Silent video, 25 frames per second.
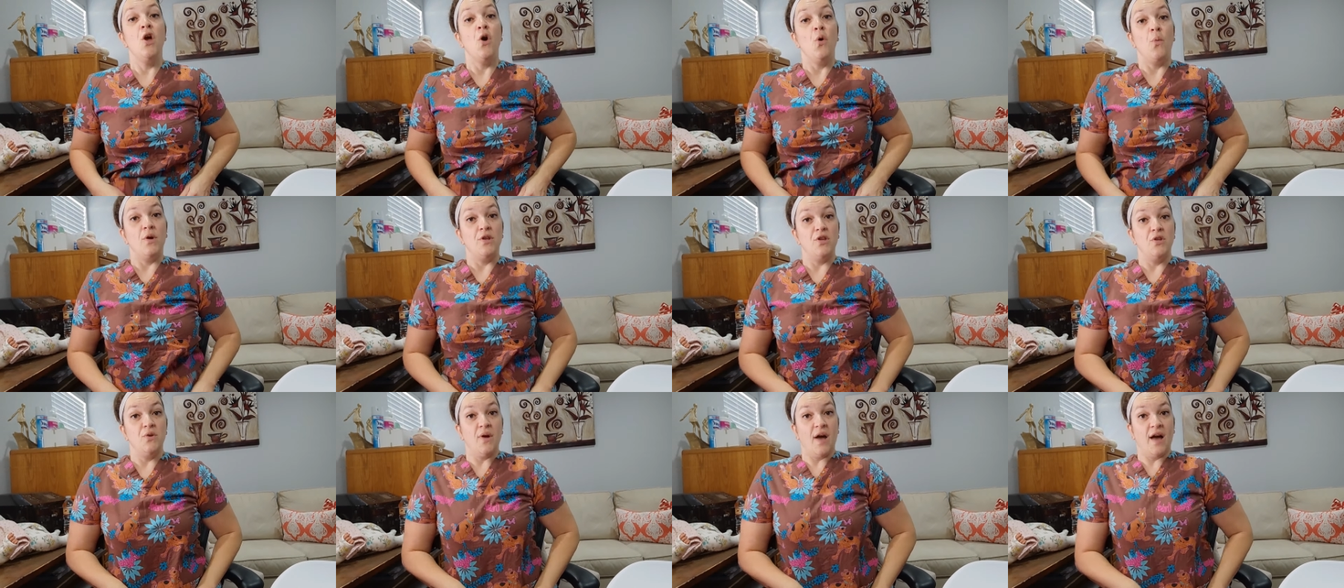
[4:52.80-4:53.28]

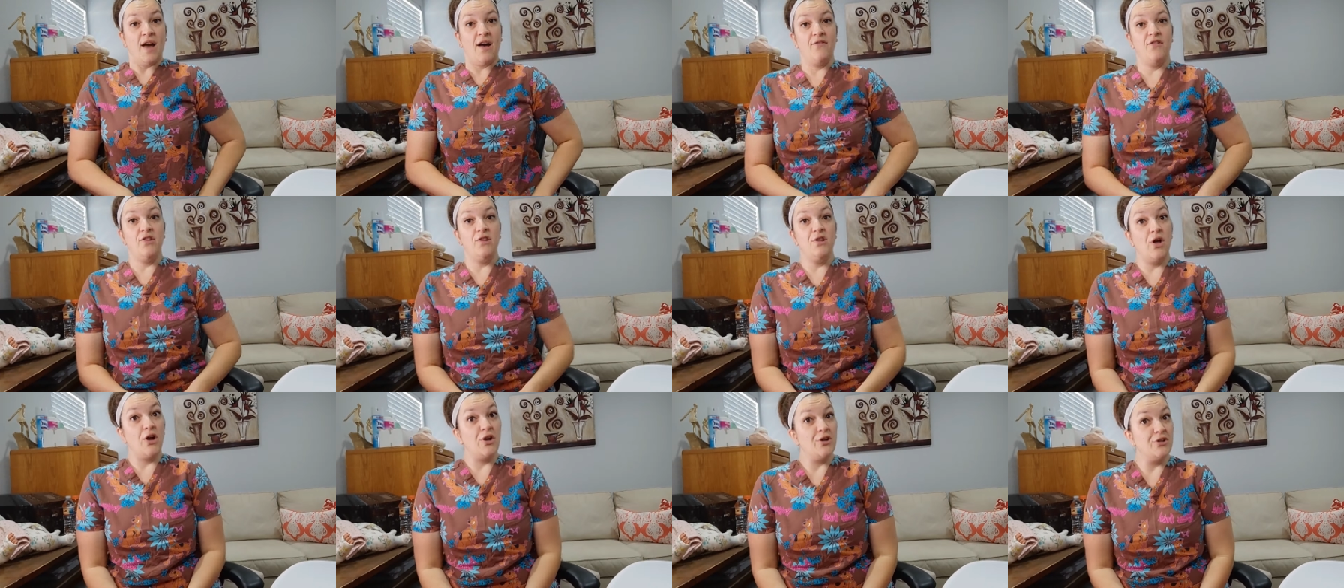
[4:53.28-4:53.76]
When you have
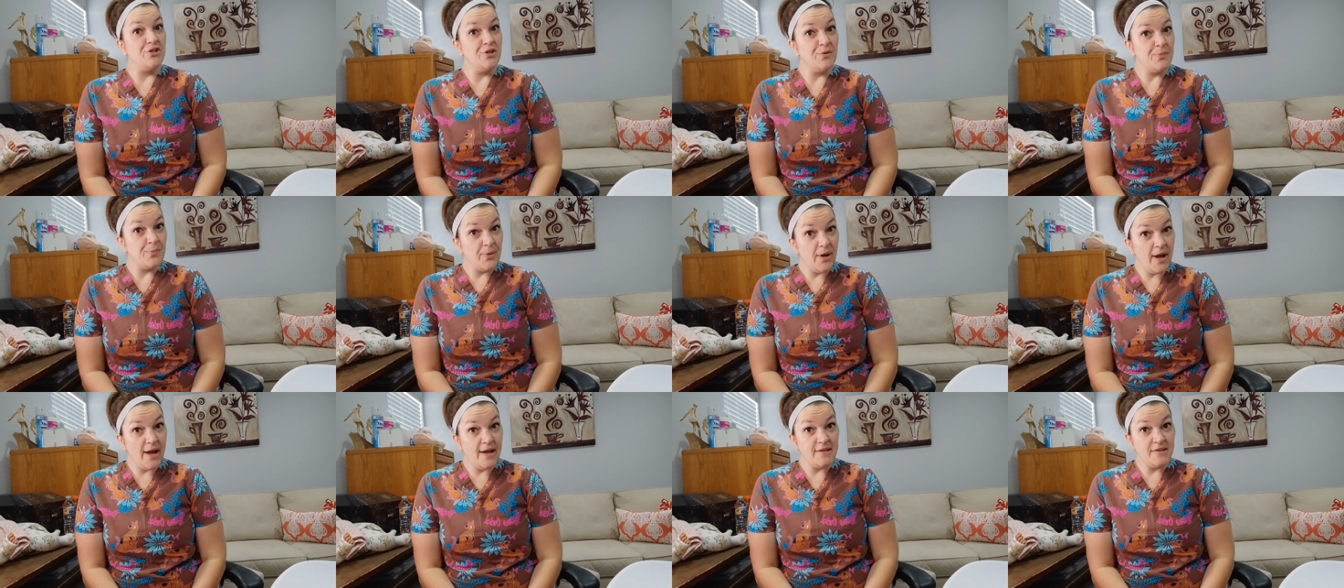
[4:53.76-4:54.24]
a larger
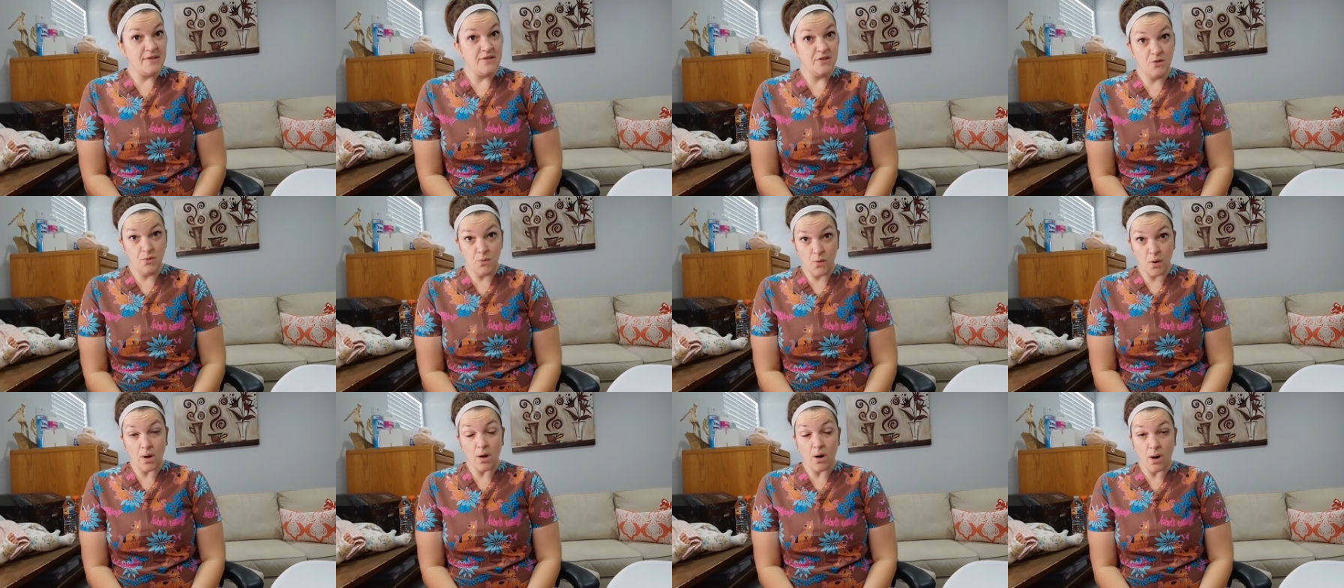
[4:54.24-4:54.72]
breast,
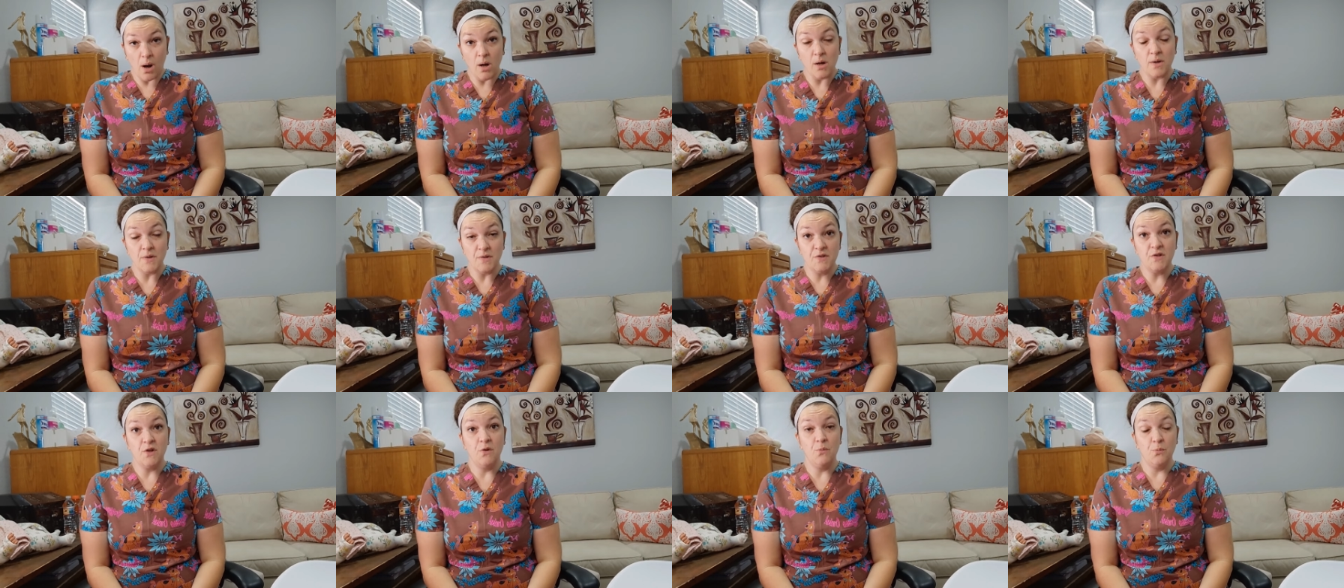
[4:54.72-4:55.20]
you are
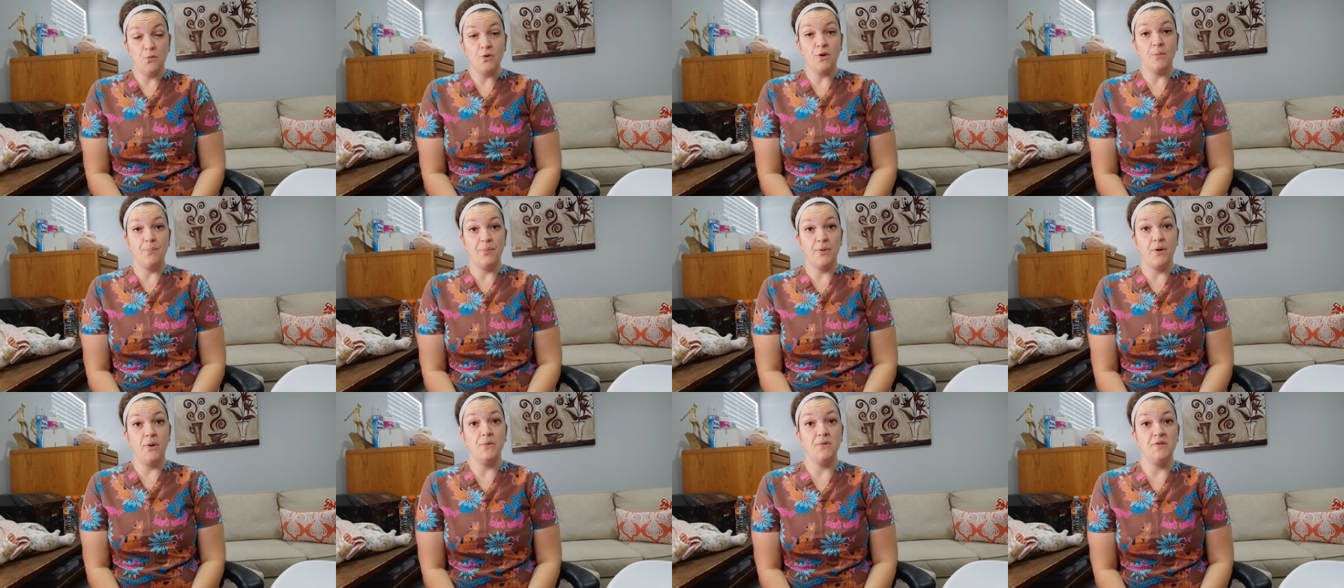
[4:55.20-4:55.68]
also more
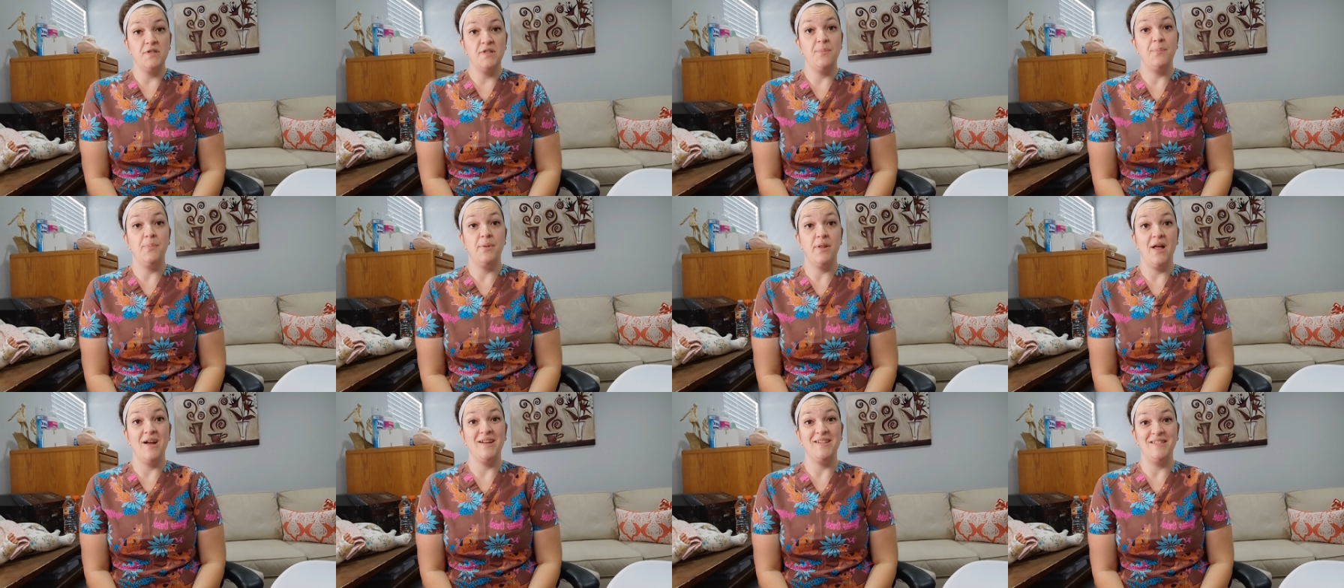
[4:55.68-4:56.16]
prone to
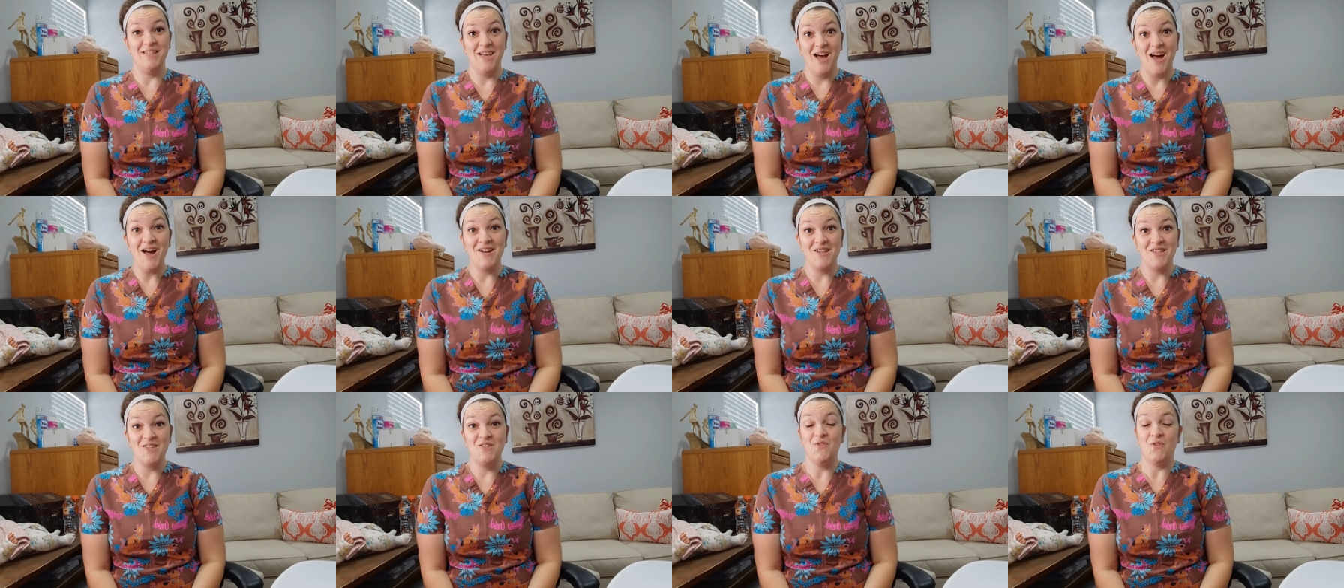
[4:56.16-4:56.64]
plug
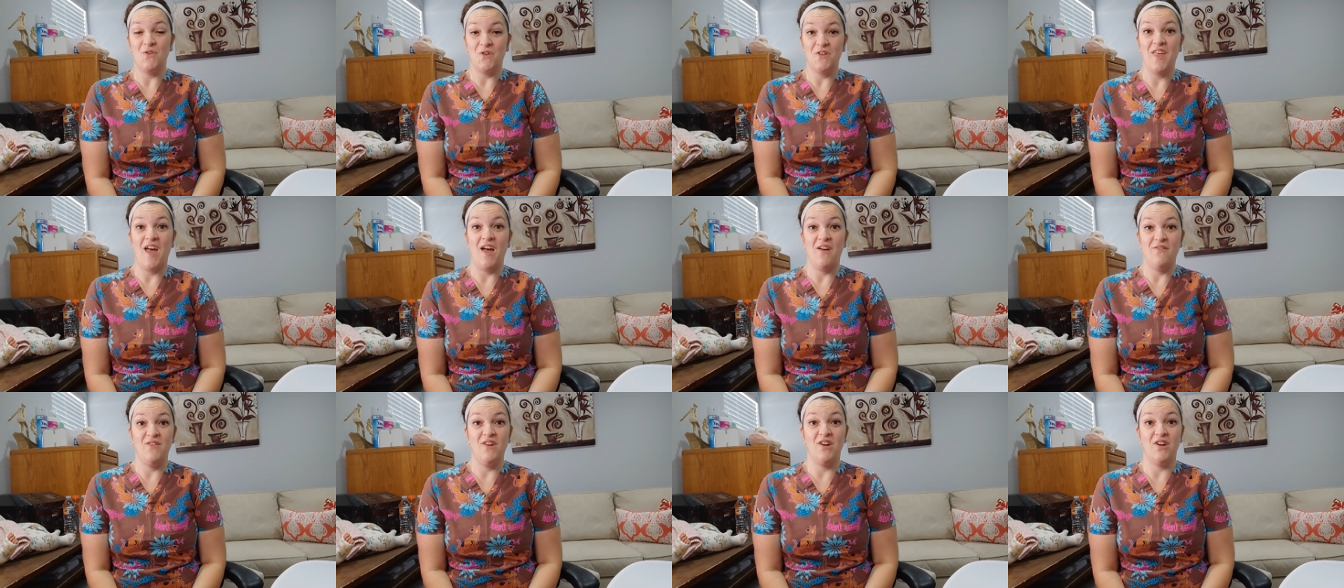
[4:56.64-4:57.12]
ducts for
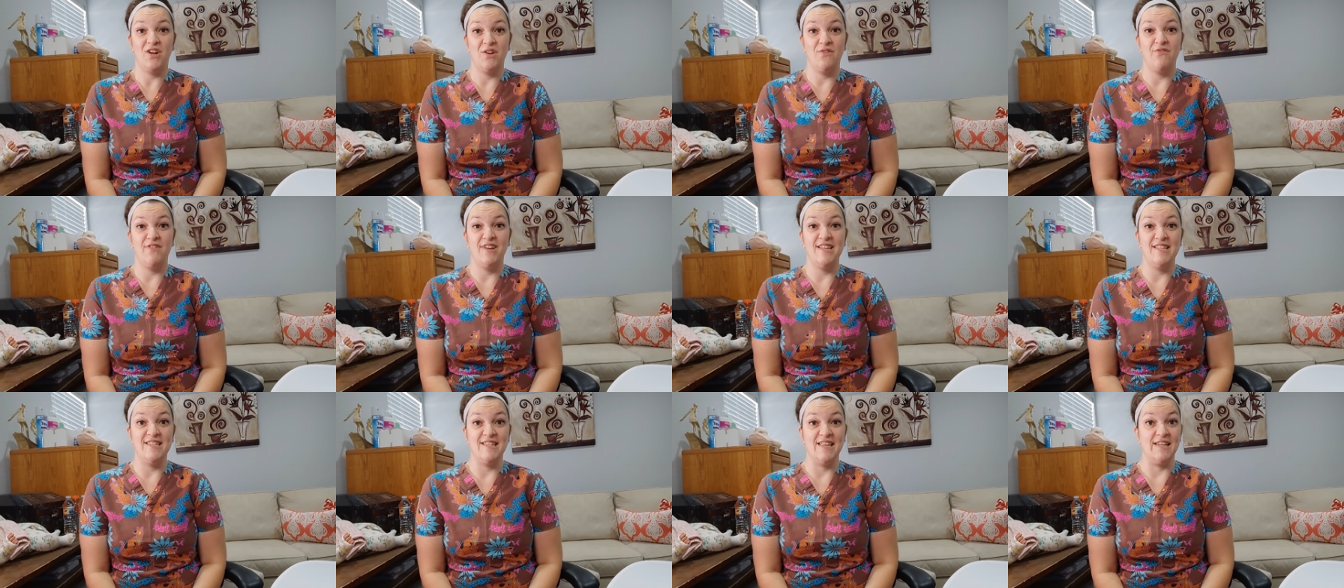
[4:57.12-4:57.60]
that very
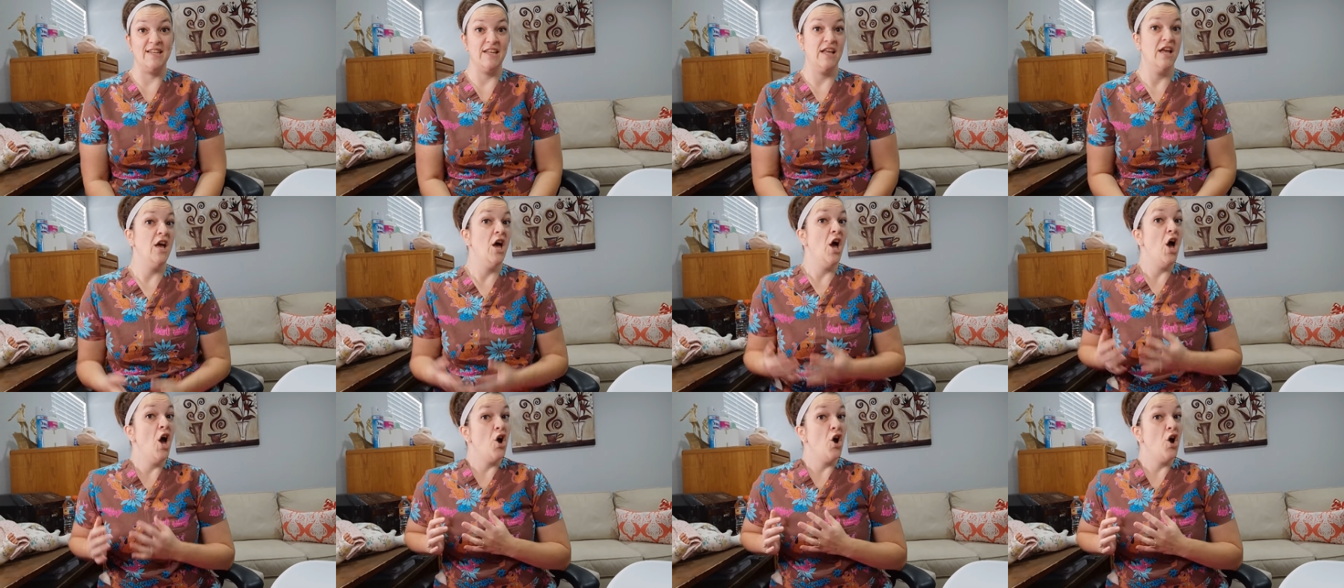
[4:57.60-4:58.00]
reason.